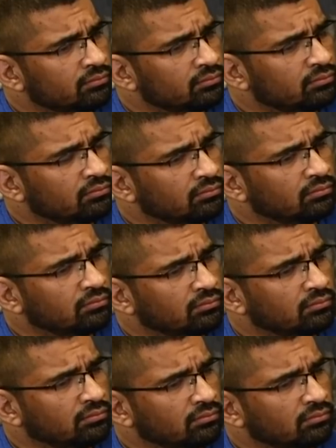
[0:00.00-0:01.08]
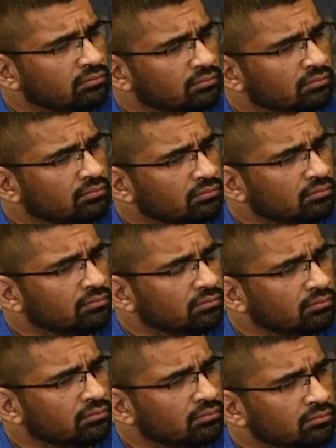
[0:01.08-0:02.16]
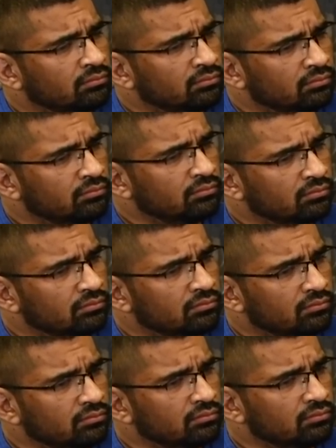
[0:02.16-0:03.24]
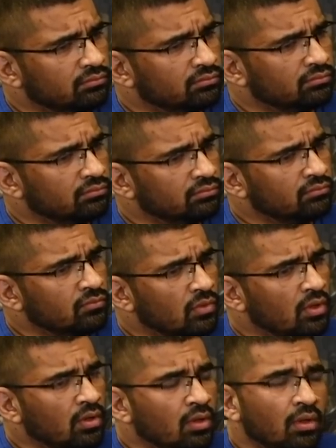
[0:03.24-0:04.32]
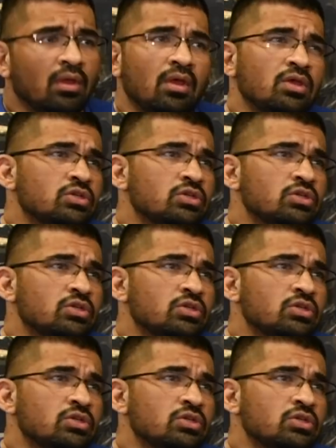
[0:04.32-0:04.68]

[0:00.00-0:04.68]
[no speech]